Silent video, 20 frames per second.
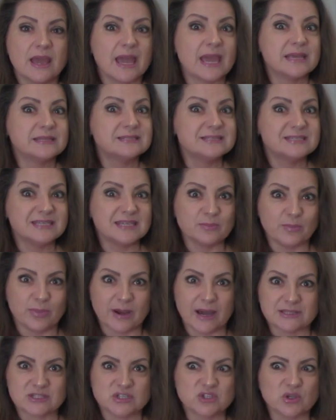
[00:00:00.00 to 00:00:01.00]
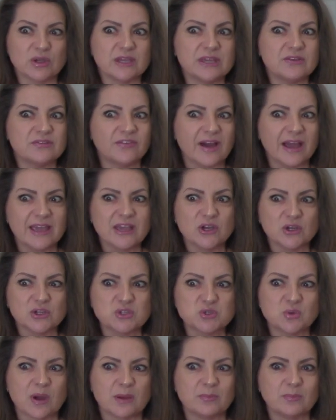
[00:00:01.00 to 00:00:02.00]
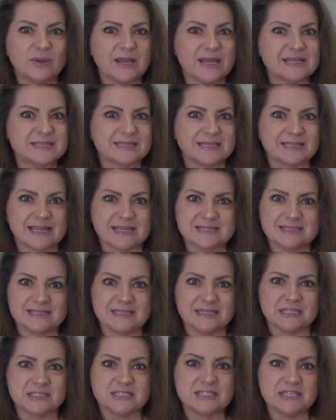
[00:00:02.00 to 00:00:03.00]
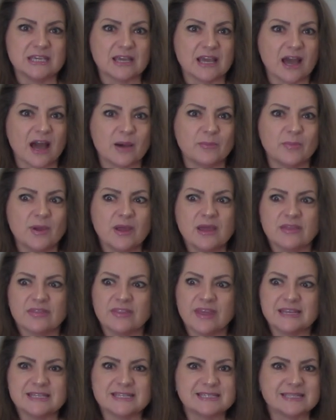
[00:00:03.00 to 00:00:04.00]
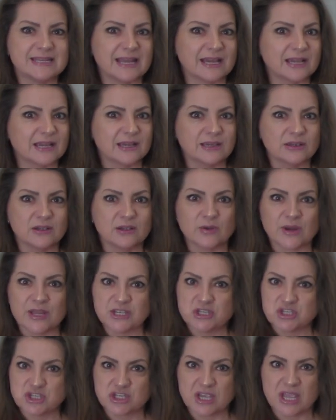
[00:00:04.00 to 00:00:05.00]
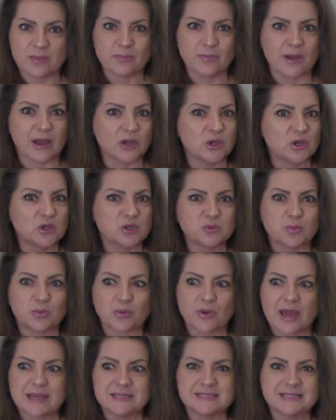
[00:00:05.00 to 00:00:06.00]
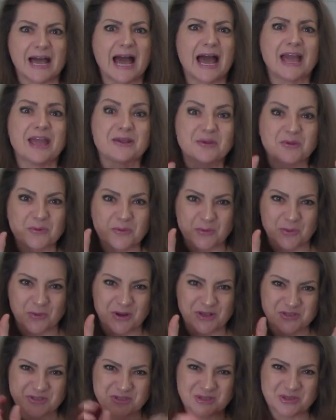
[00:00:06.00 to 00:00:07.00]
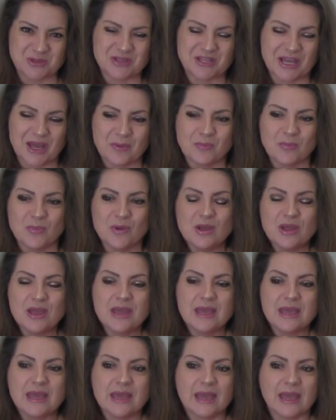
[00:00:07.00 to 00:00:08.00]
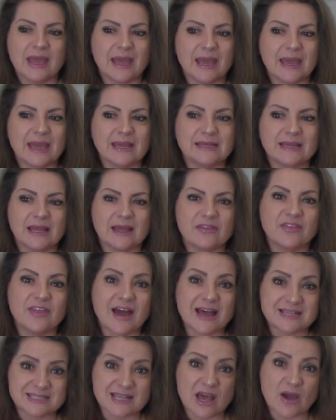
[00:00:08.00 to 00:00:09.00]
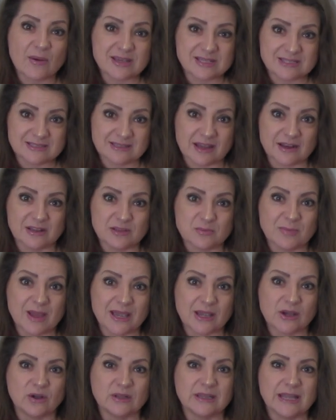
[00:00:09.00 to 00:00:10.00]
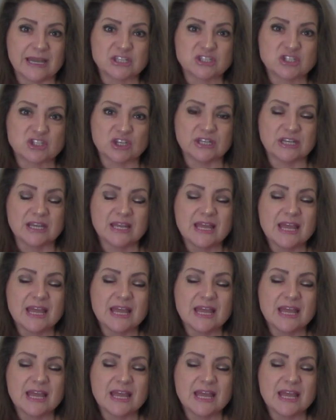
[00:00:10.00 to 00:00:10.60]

and teapot. So if I go to a place and I see a teacup that is in a great shape, a good price, I rescue them. And that's how I started my collection.